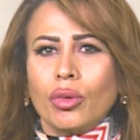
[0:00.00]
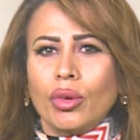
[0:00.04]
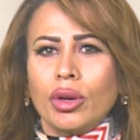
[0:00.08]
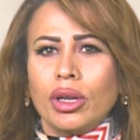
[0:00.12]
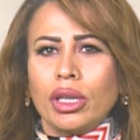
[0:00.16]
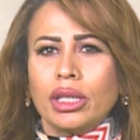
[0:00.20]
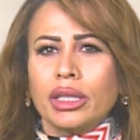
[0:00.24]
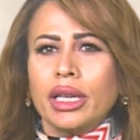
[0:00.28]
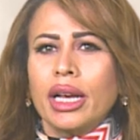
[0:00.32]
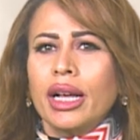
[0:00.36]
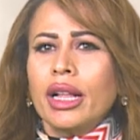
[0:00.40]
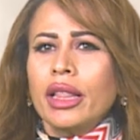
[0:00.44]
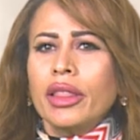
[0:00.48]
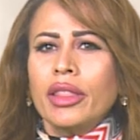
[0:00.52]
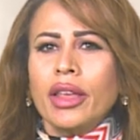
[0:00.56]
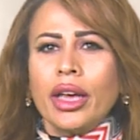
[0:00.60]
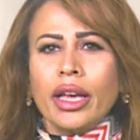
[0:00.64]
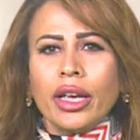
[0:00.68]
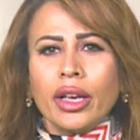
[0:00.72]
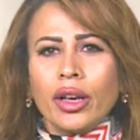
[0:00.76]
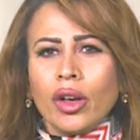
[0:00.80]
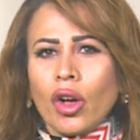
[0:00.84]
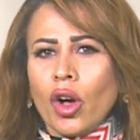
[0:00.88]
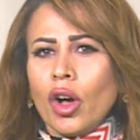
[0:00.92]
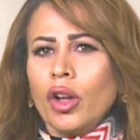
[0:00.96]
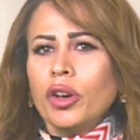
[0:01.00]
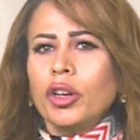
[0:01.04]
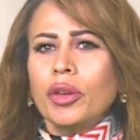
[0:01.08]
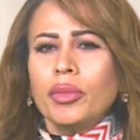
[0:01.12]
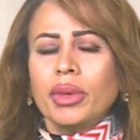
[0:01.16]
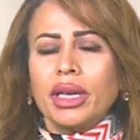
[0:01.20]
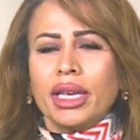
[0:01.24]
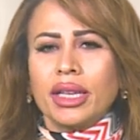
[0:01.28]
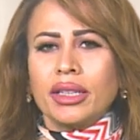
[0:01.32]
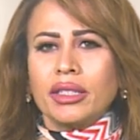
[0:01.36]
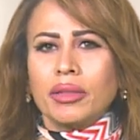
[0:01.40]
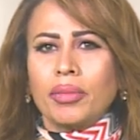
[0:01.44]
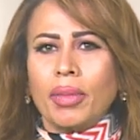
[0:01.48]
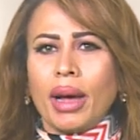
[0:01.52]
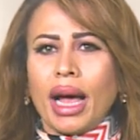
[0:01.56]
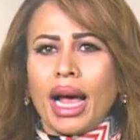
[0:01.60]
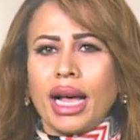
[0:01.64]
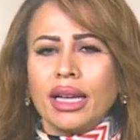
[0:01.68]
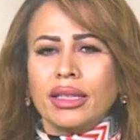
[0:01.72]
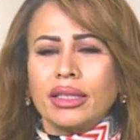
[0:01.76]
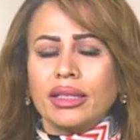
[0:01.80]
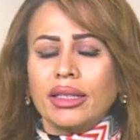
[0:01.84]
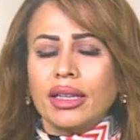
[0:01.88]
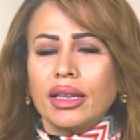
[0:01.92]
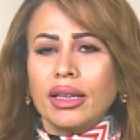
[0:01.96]
world. The economy is
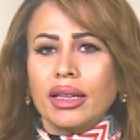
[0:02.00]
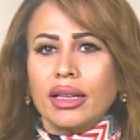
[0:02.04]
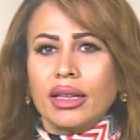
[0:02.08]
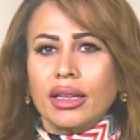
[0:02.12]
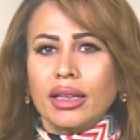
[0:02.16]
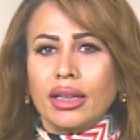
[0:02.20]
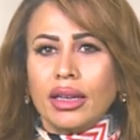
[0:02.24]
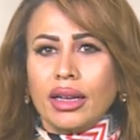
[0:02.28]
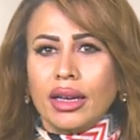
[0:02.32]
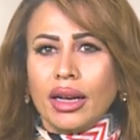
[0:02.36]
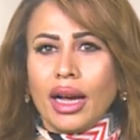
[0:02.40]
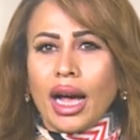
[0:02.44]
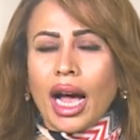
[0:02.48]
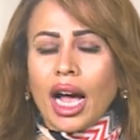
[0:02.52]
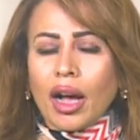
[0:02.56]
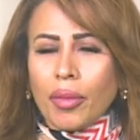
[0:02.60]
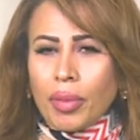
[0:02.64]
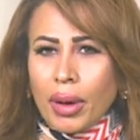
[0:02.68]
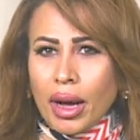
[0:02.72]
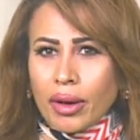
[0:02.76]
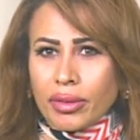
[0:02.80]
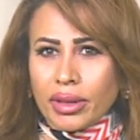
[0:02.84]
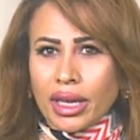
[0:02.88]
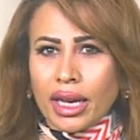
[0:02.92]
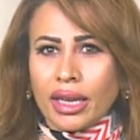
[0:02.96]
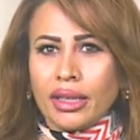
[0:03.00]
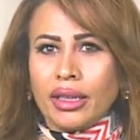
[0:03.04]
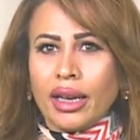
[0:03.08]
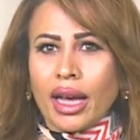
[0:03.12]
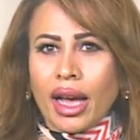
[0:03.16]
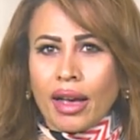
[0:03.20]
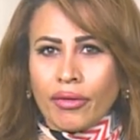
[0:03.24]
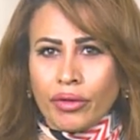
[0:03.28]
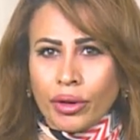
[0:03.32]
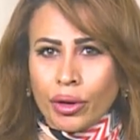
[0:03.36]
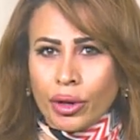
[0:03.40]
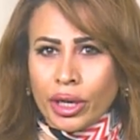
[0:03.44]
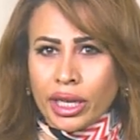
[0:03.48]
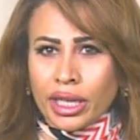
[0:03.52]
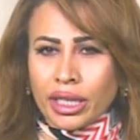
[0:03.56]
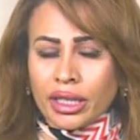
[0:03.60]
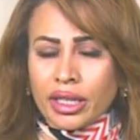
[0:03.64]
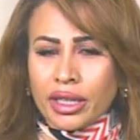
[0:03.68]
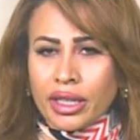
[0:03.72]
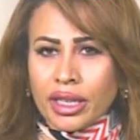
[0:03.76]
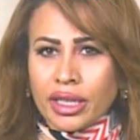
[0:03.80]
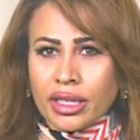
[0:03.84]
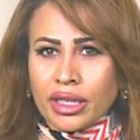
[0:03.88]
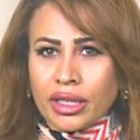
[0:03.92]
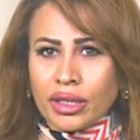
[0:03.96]
bad. How about that? Have you heard
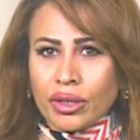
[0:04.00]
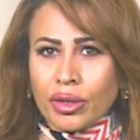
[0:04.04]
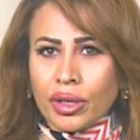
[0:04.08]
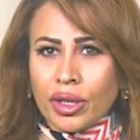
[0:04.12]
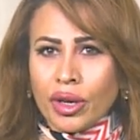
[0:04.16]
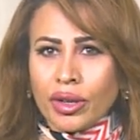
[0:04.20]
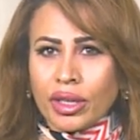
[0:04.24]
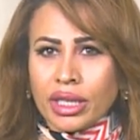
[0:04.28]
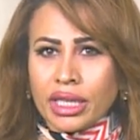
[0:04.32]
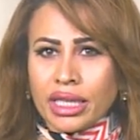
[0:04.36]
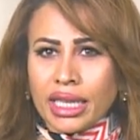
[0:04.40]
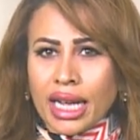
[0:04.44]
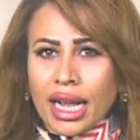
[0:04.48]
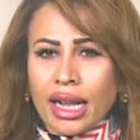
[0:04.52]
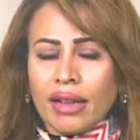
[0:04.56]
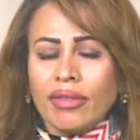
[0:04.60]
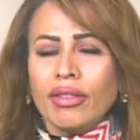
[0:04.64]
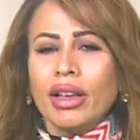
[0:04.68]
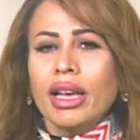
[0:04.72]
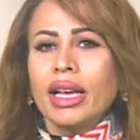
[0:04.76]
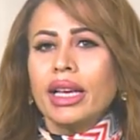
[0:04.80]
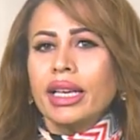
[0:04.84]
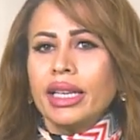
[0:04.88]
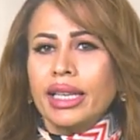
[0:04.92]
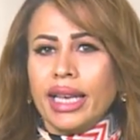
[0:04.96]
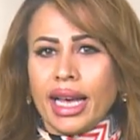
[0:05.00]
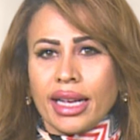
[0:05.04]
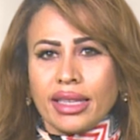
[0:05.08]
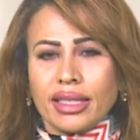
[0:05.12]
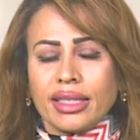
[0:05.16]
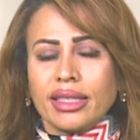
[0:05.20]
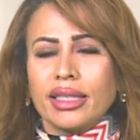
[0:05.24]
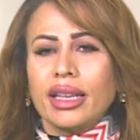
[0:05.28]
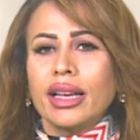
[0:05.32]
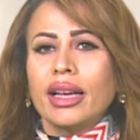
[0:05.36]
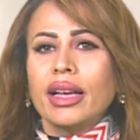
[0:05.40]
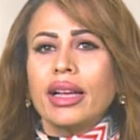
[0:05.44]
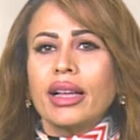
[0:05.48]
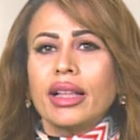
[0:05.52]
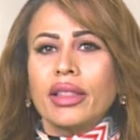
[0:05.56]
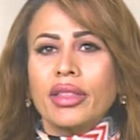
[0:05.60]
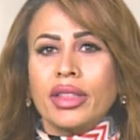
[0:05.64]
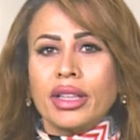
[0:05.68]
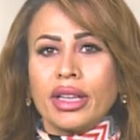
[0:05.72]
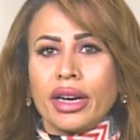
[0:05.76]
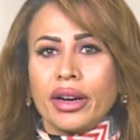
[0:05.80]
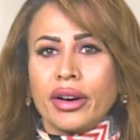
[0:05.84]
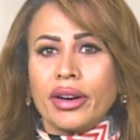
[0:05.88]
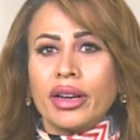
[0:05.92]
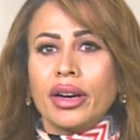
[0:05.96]
this to yourself? Yes,
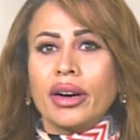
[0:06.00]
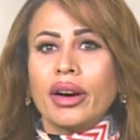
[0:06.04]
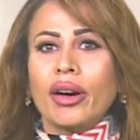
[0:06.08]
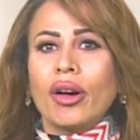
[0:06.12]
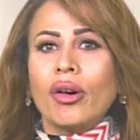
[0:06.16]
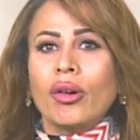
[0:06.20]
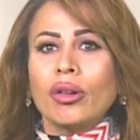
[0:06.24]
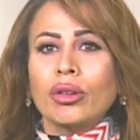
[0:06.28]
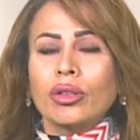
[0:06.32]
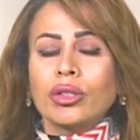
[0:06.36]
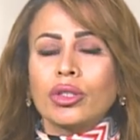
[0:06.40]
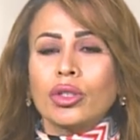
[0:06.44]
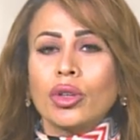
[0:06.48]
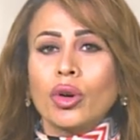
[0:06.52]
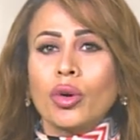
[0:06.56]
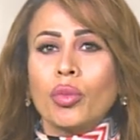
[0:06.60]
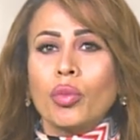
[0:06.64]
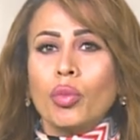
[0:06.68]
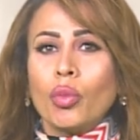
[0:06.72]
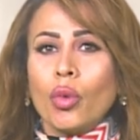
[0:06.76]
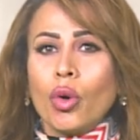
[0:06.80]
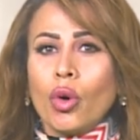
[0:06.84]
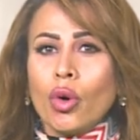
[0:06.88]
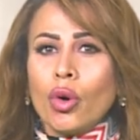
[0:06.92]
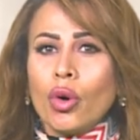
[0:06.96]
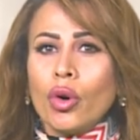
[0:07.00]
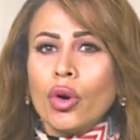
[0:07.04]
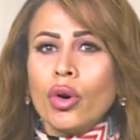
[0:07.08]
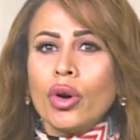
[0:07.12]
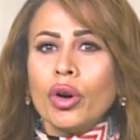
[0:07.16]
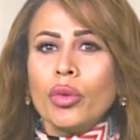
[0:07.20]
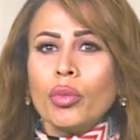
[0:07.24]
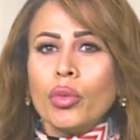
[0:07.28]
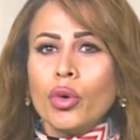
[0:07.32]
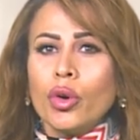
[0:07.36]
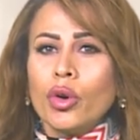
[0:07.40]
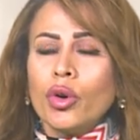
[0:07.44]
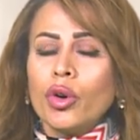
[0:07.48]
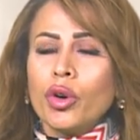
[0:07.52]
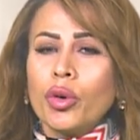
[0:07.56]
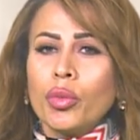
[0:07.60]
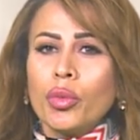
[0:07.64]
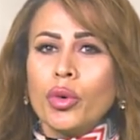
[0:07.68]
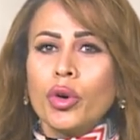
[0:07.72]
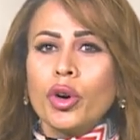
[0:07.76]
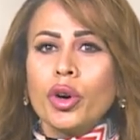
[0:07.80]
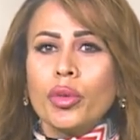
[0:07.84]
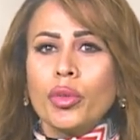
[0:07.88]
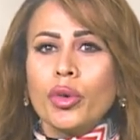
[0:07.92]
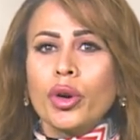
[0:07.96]
there are also
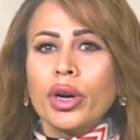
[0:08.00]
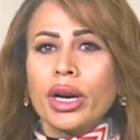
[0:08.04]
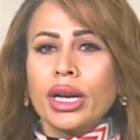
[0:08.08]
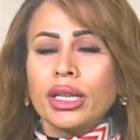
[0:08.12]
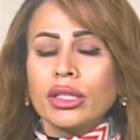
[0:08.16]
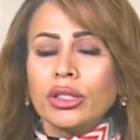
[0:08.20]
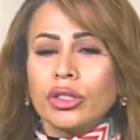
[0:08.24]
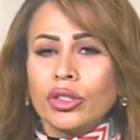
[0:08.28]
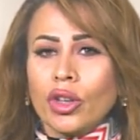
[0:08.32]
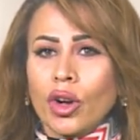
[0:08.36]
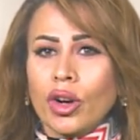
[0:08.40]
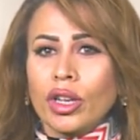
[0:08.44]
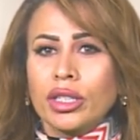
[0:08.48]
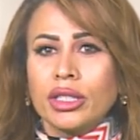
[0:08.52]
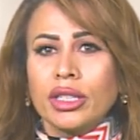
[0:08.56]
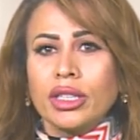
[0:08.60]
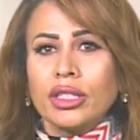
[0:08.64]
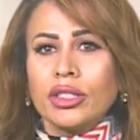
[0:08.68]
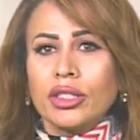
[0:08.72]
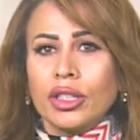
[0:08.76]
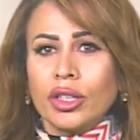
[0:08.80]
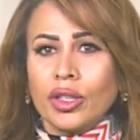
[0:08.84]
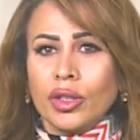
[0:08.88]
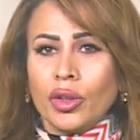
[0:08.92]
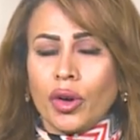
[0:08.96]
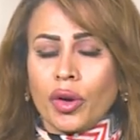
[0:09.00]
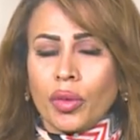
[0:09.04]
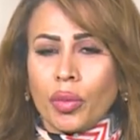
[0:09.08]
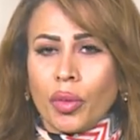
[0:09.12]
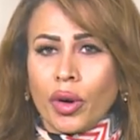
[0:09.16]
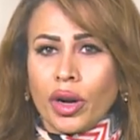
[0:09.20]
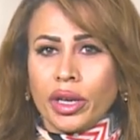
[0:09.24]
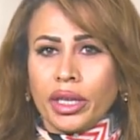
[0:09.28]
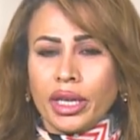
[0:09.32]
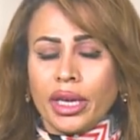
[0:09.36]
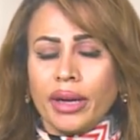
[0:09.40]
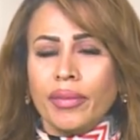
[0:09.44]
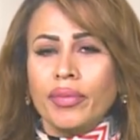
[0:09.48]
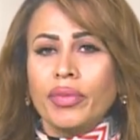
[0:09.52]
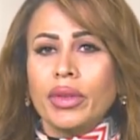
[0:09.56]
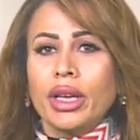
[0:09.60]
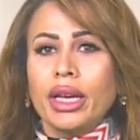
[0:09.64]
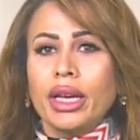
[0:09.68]
more and toxins in your body.